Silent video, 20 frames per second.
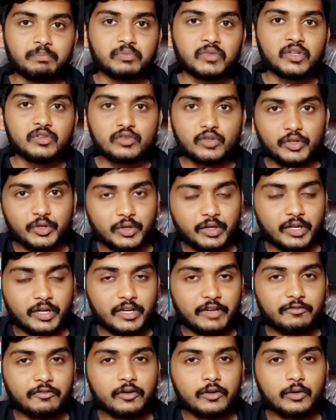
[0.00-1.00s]
So you can
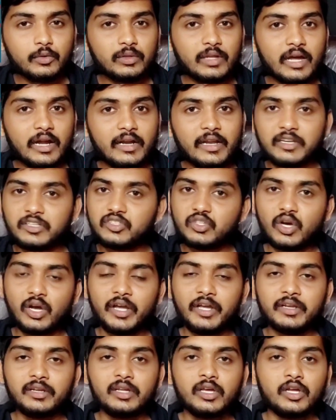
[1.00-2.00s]
refer to that and
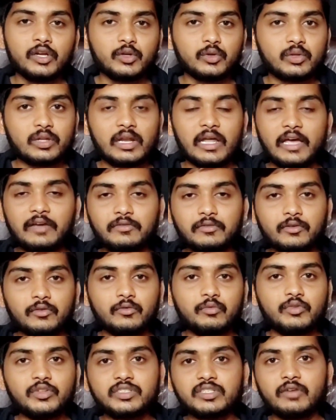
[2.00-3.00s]
join to the live
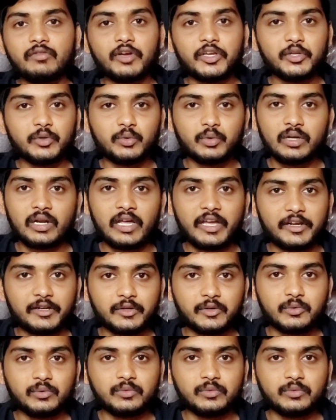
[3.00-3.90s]
whichever you would like to.